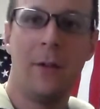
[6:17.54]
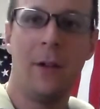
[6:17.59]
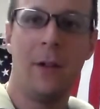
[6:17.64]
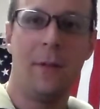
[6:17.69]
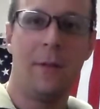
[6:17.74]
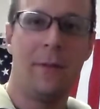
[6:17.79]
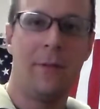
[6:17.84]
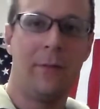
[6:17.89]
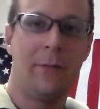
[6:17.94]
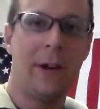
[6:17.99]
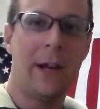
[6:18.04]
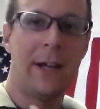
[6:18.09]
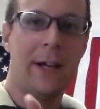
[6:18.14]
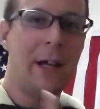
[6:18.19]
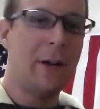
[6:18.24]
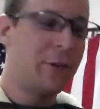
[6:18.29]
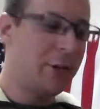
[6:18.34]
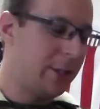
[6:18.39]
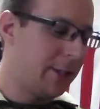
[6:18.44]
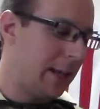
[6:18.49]
Well, right
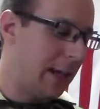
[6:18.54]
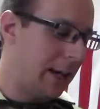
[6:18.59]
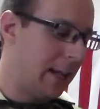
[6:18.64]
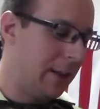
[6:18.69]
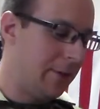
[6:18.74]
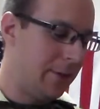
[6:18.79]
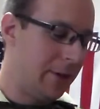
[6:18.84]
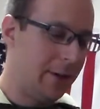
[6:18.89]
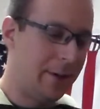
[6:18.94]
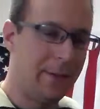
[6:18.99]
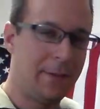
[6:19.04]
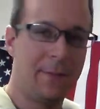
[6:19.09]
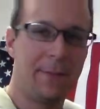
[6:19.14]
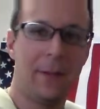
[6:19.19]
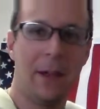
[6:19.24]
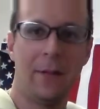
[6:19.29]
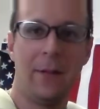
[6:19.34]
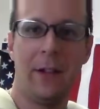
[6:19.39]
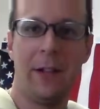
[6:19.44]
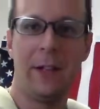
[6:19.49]
now, just the hell of it.
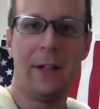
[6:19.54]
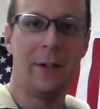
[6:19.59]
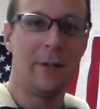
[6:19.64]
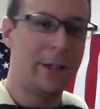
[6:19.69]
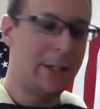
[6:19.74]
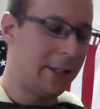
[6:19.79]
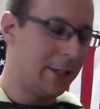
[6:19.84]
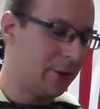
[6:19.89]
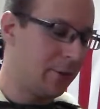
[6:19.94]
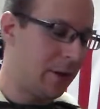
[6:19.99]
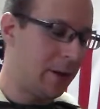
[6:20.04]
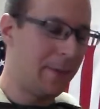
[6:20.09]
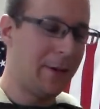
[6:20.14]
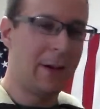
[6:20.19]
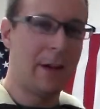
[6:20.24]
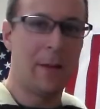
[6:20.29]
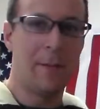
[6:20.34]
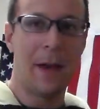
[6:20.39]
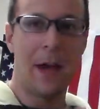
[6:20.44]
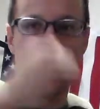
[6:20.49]
I really don't need to swap out
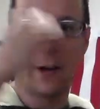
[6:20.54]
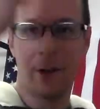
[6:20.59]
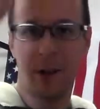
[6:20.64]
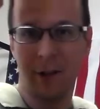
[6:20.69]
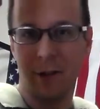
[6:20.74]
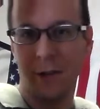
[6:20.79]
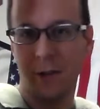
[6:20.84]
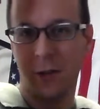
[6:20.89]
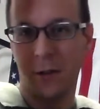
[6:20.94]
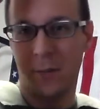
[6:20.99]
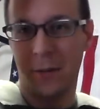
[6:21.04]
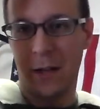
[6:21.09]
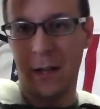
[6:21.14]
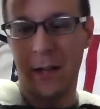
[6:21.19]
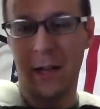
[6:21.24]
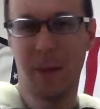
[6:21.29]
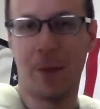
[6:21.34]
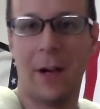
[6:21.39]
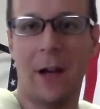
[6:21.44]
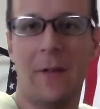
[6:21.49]
any batteries. Those will probably
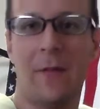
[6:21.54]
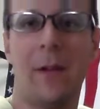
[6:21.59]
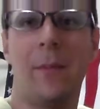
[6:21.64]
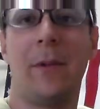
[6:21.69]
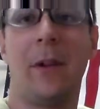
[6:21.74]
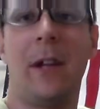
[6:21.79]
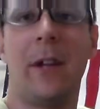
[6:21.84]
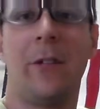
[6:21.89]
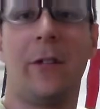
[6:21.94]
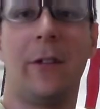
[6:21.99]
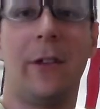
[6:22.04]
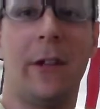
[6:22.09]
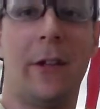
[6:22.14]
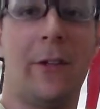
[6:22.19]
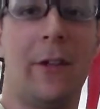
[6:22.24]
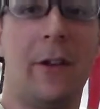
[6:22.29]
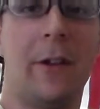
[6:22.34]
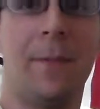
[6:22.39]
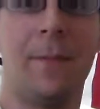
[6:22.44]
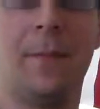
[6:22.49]
come off. I'll probably throw
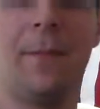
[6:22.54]
another